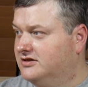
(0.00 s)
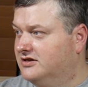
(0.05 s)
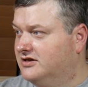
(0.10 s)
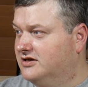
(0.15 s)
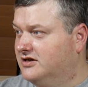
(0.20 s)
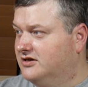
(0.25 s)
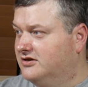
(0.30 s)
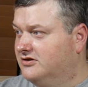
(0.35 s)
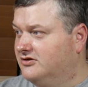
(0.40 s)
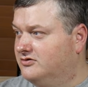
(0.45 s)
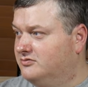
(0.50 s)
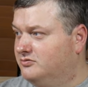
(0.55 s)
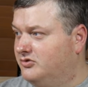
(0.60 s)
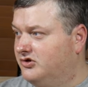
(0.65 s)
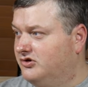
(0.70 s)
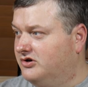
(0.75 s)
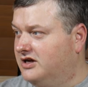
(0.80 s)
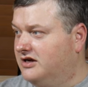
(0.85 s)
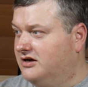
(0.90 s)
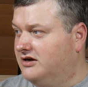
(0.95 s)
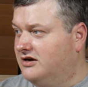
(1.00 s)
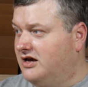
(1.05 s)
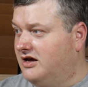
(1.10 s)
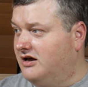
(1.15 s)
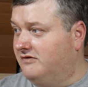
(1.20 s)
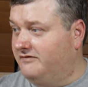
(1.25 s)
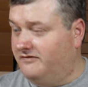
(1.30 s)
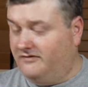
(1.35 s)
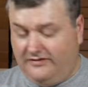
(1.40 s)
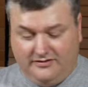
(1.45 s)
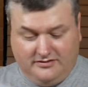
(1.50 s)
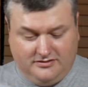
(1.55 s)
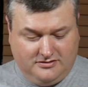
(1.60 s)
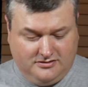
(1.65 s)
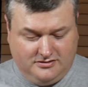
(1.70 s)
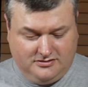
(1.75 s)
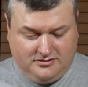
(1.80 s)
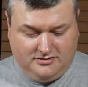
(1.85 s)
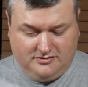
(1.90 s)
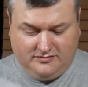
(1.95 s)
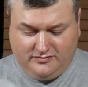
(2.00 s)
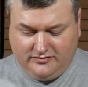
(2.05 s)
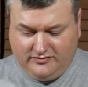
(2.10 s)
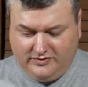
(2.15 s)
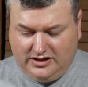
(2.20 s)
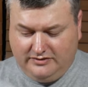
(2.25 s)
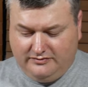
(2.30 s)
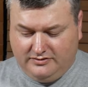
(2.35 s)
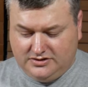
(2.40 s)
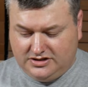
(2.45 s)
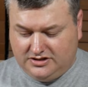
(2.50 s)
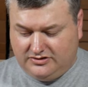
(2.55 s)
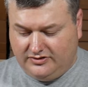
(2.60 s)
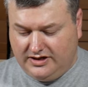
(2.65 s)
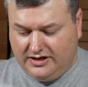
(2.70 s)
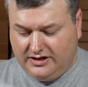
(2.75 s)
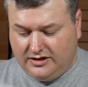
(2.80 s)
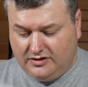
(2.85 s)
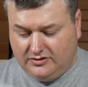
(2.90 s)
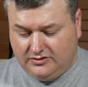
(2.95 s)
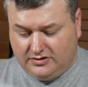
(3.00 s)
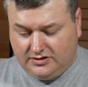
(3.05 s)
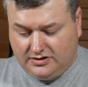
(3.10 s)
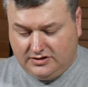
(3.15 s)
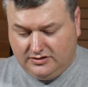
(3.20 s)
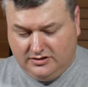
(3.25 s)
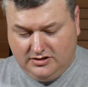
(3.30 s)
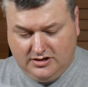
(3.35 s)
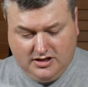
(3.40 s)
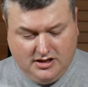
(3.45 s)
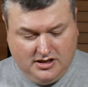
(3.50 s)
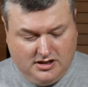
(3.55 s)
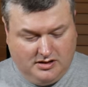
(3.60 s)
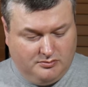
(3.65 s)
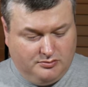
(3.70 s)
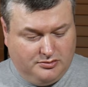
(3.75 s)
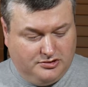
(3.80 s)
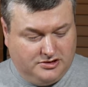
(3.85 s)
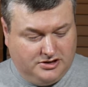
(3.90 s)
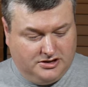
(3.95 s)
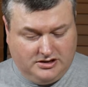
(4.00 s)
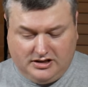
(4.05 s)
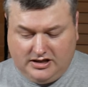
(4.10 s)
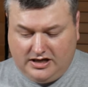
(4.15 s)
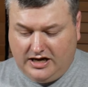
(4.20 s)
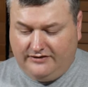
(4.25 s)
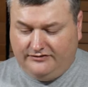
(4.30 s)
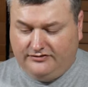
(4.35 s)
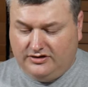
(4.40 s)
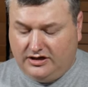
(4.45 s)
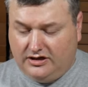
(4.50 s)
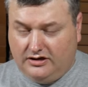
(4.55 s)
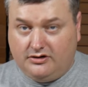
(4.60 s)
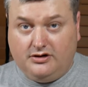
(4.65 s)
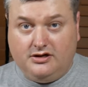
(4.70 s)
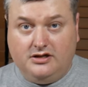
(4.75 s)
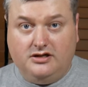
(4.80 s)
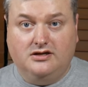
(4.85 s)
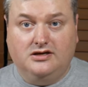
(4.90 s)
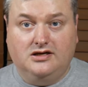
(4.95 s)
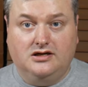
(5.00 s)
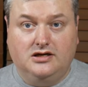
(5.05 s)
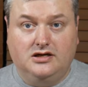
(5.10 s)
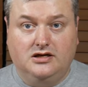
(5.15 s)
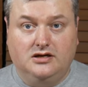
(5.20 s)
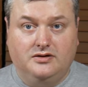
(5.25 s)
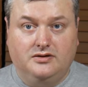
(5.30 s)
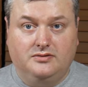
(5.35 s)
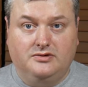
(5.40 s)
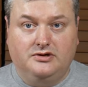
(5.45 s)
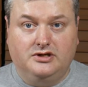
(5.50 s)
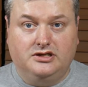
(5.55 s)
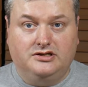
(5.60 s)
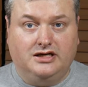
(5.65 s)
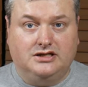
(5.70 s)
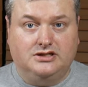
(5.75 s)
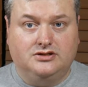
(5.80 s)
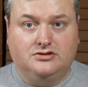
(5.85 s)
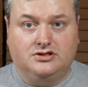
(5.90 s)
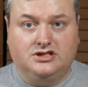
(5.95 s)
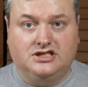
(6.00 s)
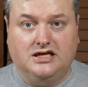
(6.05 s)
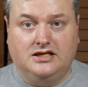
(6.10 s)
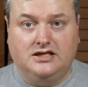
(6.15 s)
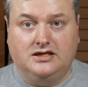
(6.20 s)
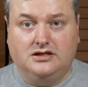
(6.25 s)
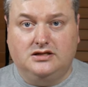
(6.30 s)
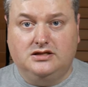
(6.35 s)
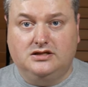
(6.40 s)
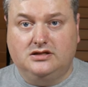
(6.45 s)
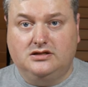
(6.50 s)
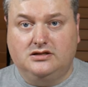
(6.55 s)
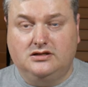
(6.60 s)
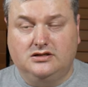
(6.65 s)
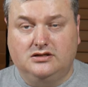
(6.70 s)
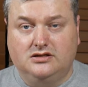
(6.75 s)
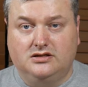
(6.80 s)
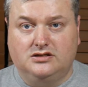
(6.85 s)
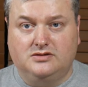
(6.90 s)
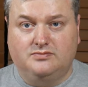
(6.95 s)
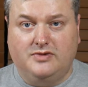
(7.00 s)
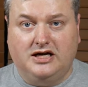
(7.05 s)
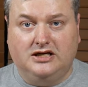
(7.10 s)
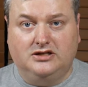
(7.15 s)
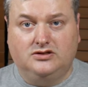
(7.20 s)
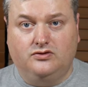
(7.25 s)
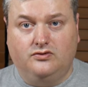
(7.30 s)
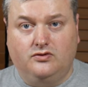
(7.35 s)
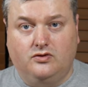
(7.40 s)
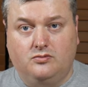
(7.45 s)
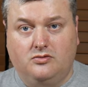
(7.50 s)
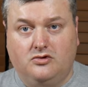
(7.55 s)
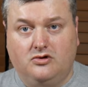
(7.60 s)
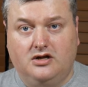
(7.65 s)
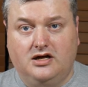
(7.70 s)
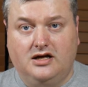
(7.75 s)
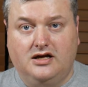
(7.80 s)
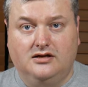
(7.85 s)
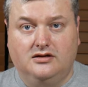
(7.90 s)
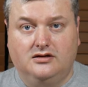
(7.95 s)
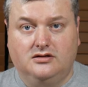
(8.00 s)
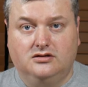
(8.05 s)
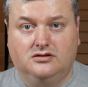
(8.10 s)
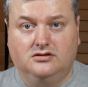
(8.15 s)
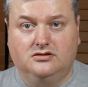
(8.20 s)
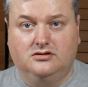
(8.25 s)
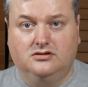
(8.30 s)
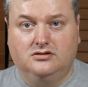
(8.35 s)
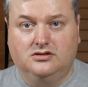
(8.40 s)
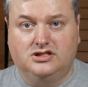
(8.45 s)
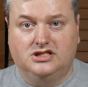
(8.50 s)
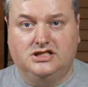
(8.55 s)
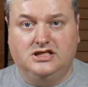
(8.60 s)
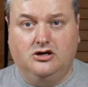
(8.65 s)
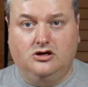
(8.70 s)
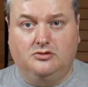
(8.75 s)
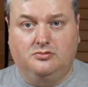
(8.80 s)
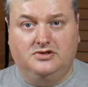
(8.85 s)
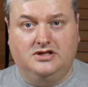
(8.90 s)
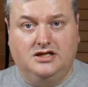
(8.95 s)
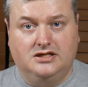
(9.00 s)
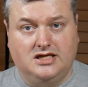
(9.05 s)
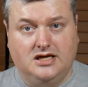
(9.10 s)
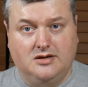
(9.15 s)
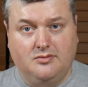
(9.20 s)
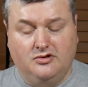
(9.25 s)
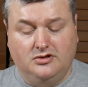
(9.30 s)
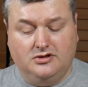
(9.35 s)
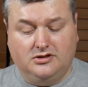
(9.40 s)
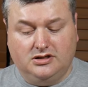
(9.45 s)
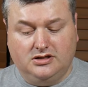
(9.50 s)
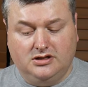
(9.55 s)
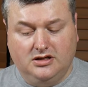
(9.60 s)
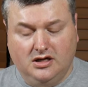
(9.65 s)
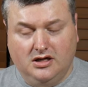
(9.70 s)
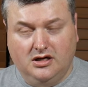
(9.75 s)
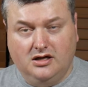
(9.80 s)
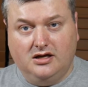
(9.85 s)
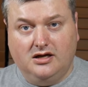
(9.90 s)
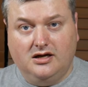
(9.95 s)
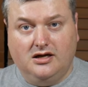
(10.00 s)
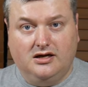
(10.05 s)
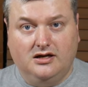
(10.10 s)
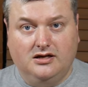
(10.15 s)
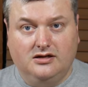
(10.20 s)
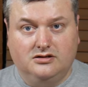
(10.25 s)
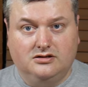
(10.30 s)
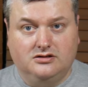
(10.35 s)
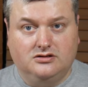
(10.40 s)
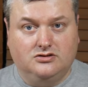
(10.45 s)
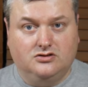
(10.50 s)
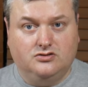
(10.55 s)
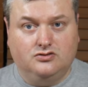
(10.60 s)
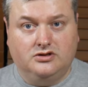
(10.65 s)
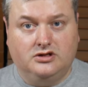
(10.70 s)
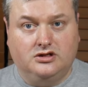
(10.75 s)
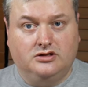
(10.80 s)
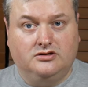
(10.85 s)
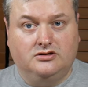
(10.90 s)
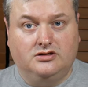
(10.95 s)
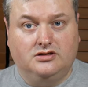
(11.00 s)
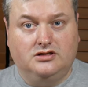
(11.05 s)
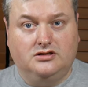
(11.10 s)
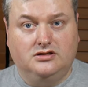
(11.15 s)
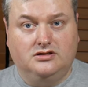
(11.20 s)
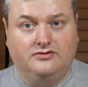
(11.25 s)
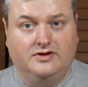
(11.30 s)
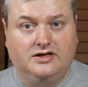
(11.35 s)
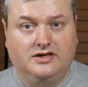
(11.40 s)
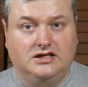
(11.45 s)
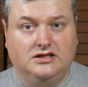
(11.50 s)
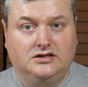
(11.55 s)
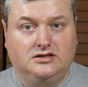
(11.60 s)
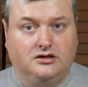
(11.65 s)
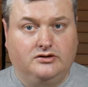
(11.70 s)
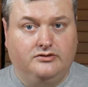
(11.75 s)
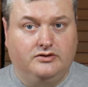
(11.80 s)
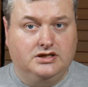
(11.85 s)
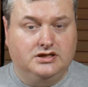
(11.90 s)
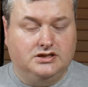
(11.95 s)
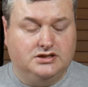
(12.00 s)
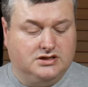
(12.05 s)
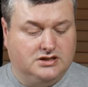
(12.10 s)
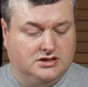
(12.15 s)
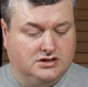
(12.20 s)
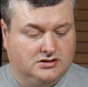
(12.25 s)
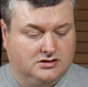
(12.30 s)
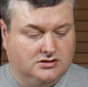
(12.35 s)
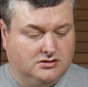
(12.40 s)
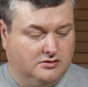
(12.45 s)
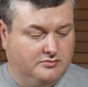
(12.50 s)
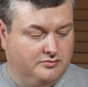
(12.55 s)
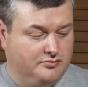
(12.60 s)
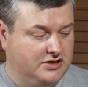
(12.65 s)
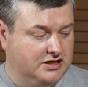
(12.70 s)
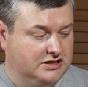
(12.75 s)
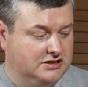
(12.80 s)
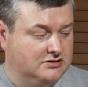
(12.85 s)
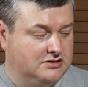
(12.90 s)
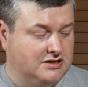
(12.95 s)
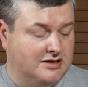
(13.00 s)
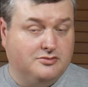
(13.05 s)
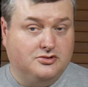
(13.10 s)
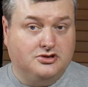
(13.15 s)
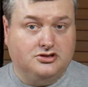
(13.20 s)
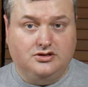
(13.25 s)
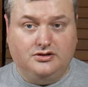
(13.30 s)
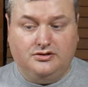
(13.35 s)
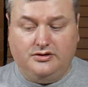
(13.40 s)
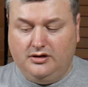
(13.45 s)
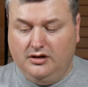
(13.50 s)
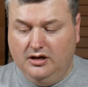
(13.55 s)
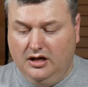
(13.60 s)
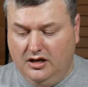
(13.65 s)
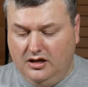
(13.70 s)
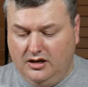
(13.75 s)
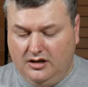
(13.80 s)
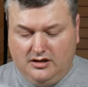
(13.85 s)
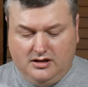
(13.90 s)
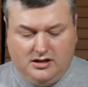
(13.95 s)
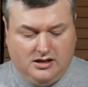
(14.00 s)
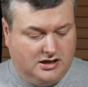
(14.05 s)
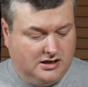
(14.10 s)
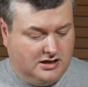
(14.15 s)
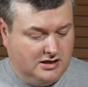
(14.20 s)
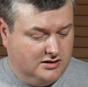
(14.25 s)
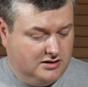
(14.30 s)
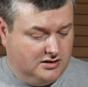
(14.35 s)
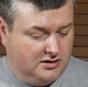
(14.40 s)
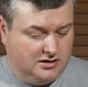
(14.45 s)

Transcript: got broken in half when I was trying out. But after I got the retraction settings back to normal and C-hop disabled and 220 degrees printing temperature, I